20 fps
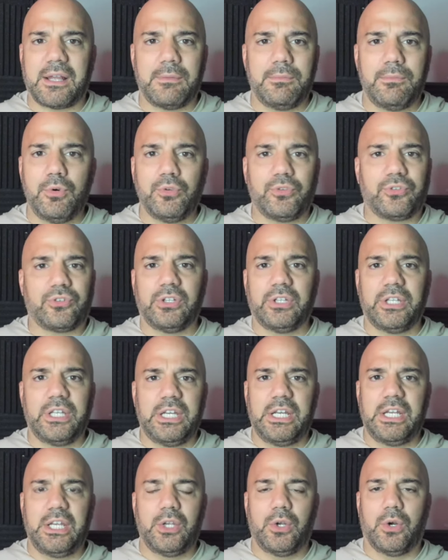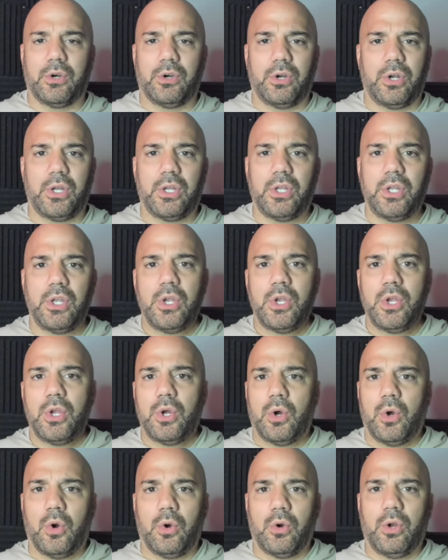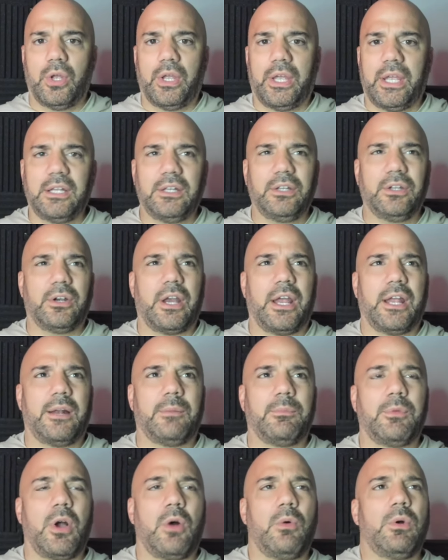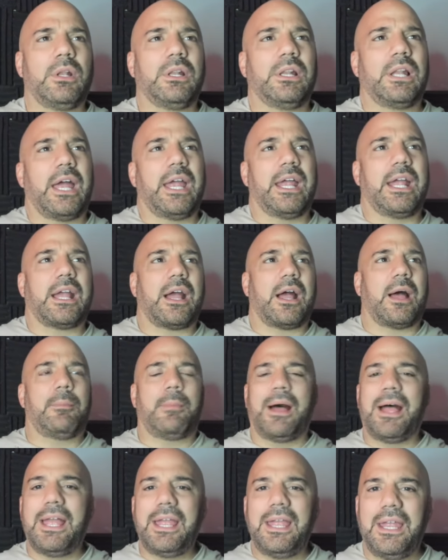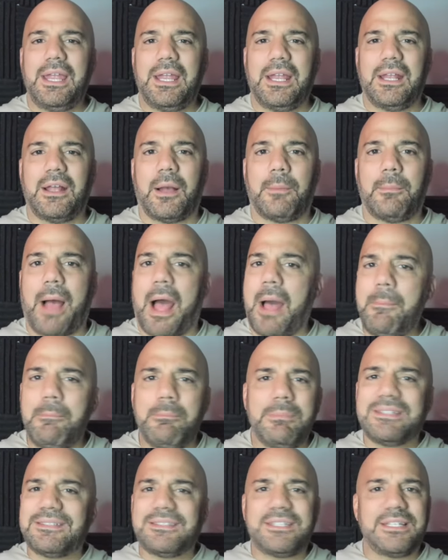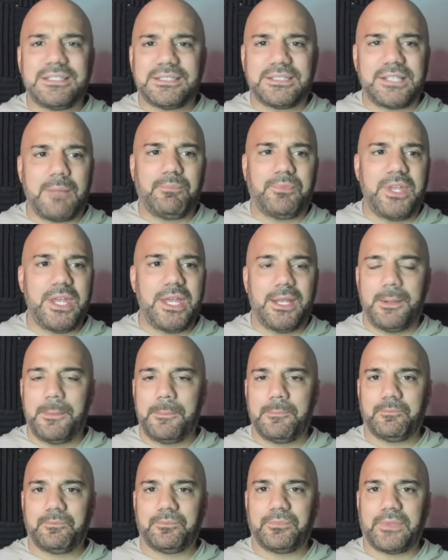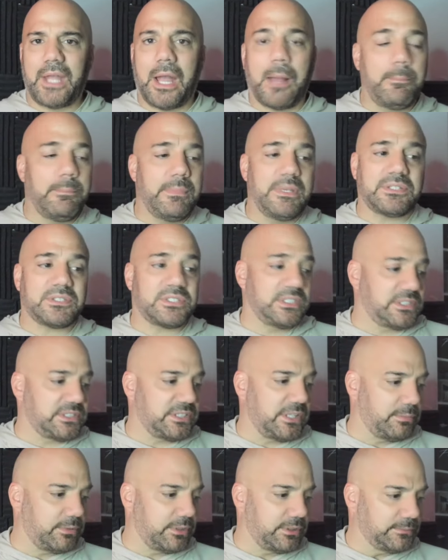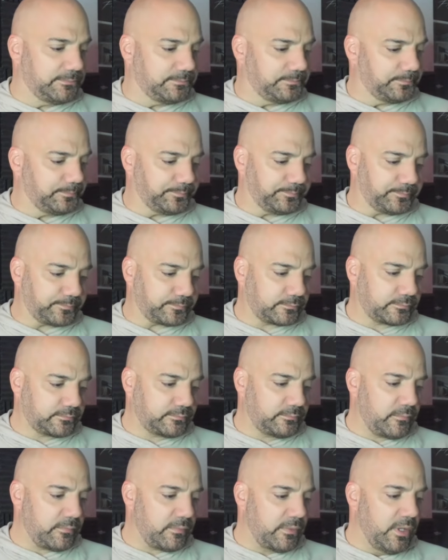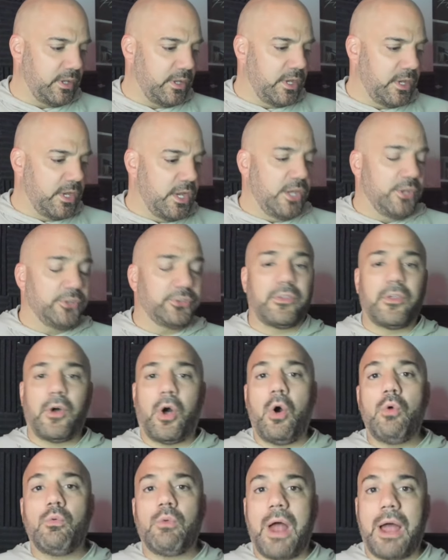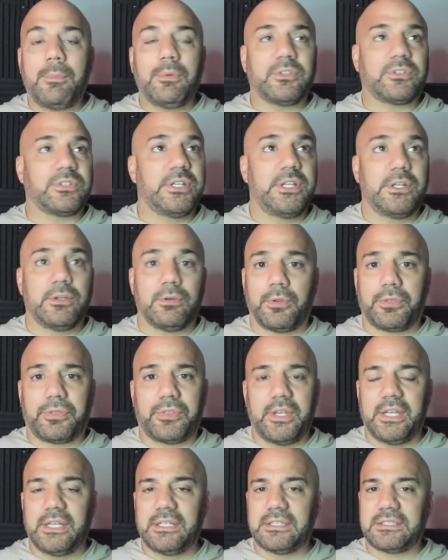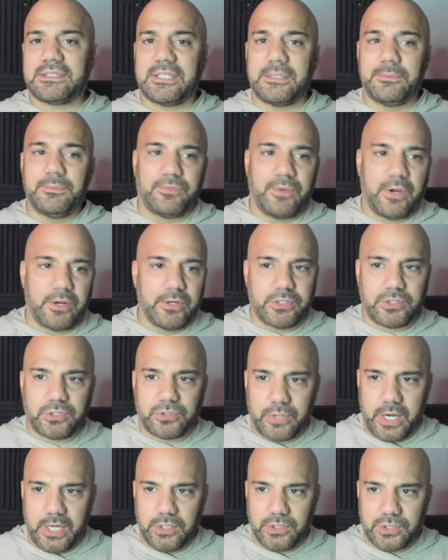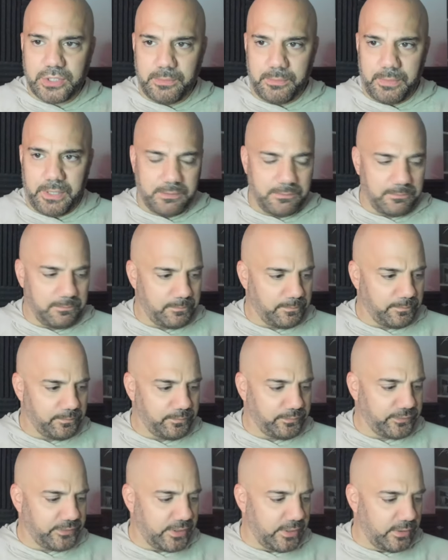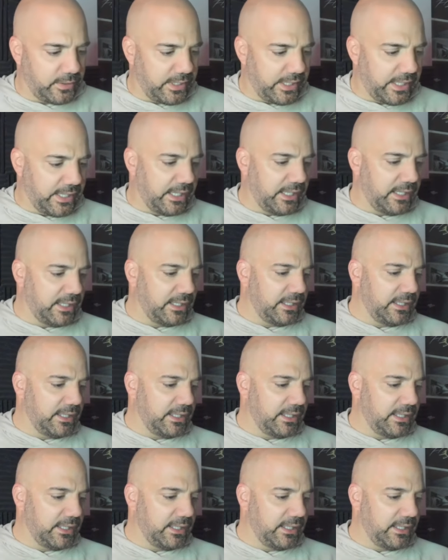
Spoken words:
a Mussolini or a Hitler. And I'm going like, I'm missing something. I'm missing something. So the whole Robert De Niro thing seems very strange to me. Okay.